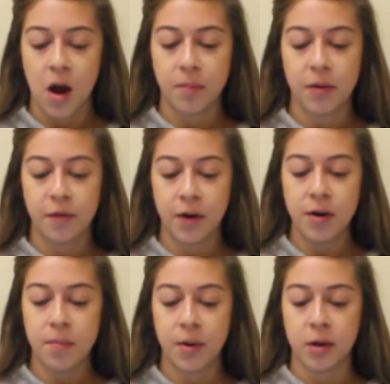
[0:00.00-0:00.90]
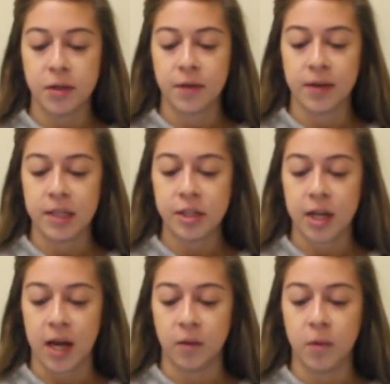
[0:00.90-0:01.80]
Our preferred approach for this
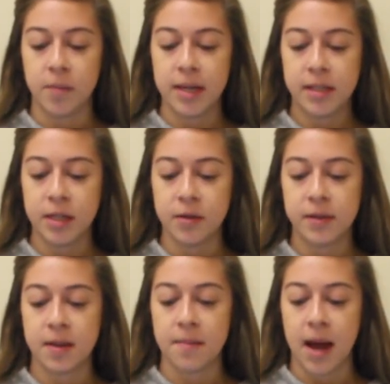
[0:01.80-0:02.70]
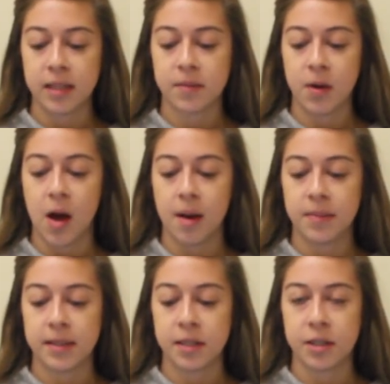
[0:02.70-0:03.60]
child would be to use the maximal
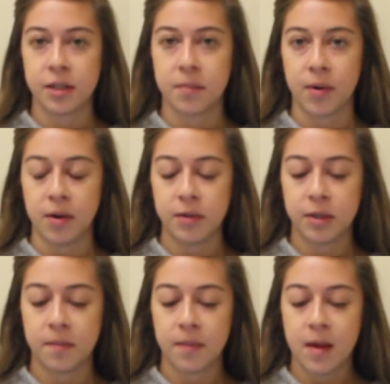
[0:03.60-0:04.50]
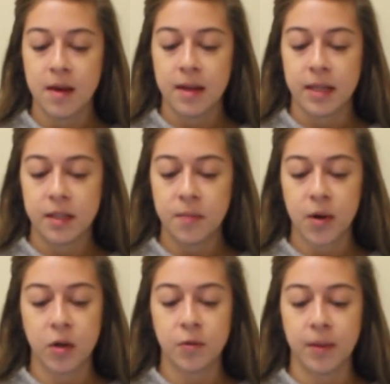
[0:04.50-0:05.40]
oppositions approach. This
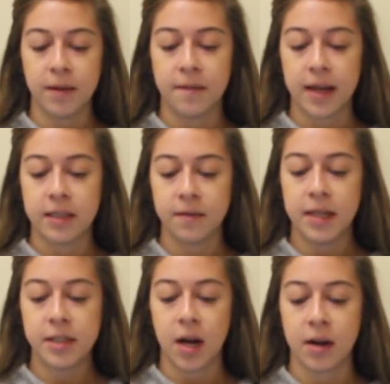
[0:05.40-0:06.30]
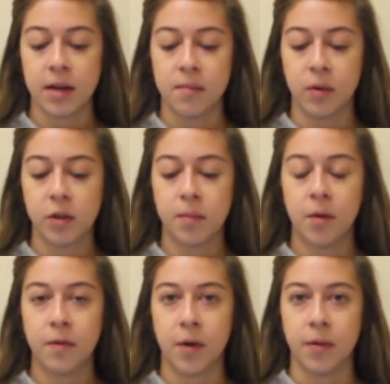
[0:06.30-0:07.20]
approach will effectively target
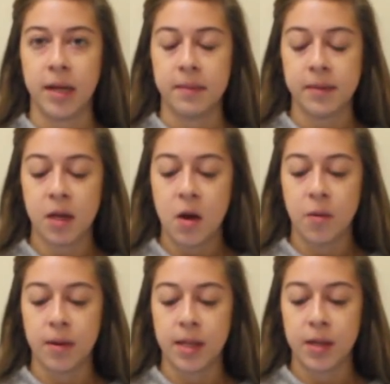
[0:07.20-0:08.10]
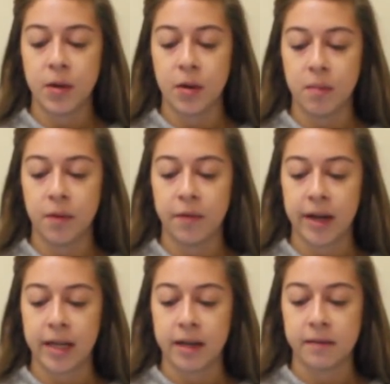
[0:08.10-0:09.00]
multiple phonemes within the group of
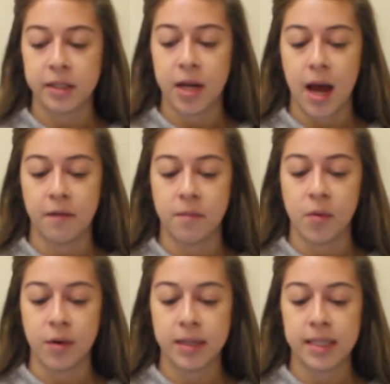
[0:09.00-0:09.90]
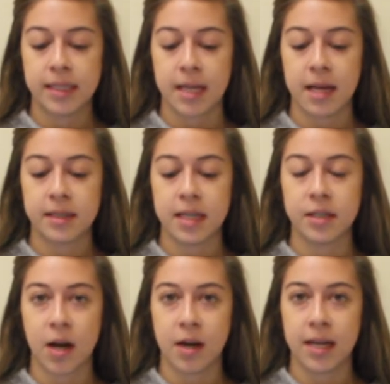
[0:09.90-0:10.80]
fricatives to have more success
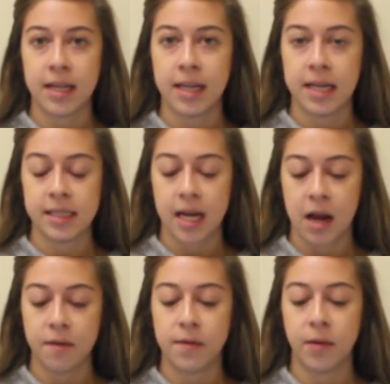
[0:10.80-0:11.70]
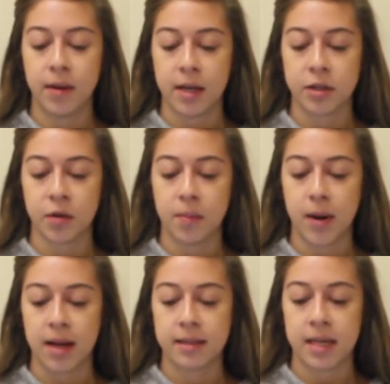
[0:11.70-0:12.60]
in targeting the entire phonological
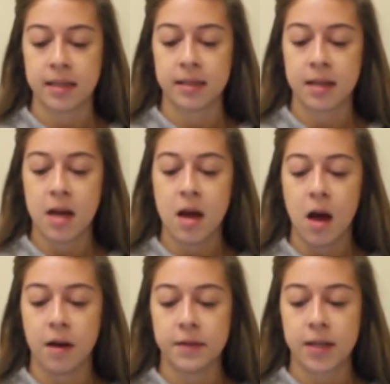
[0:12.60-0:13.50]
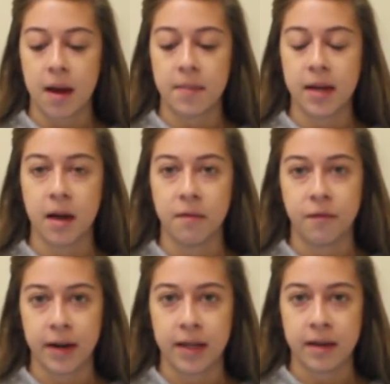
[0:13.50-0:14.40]
process of stopping of
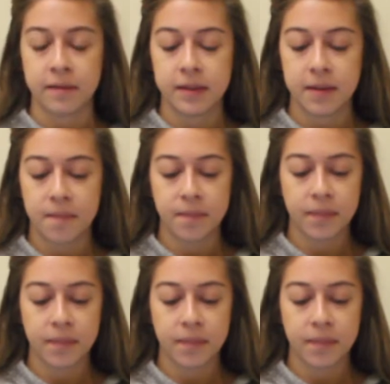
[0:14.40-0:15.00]
fricatives.